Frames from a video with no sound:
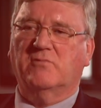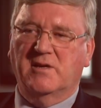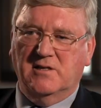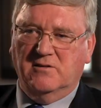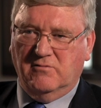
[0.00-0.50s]

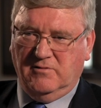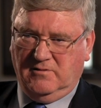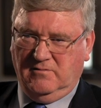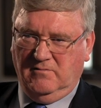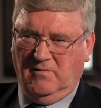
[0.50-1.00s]
writing to
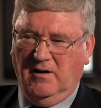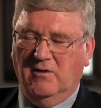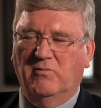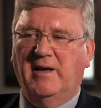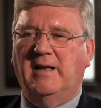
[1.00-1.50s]
us on
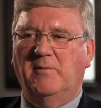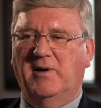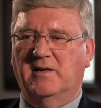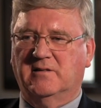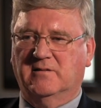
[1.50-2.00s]
a weekly
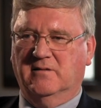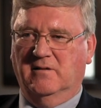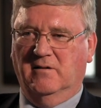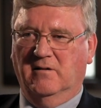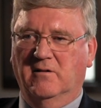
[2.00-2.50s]
basis
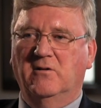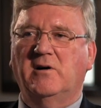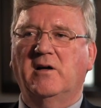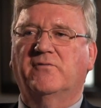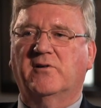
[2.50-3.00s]

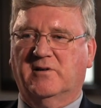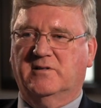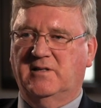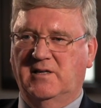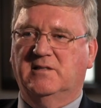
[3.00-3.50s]
looking for the
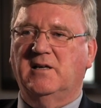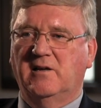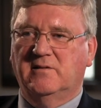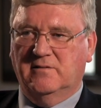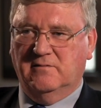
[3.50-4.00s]

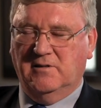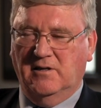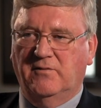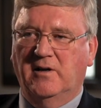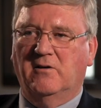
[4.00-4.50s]

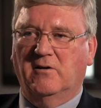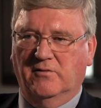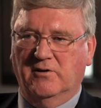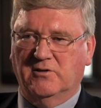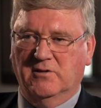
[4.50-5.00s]
CCTV
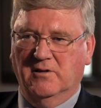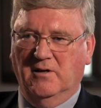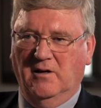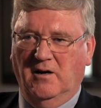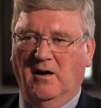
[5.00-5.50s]
coverage
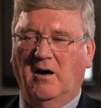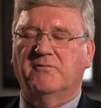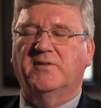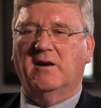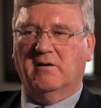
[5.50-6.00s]

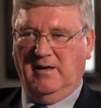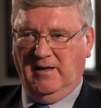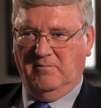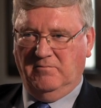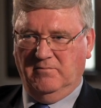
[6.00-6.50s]
of their
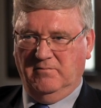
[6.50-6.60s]
claim.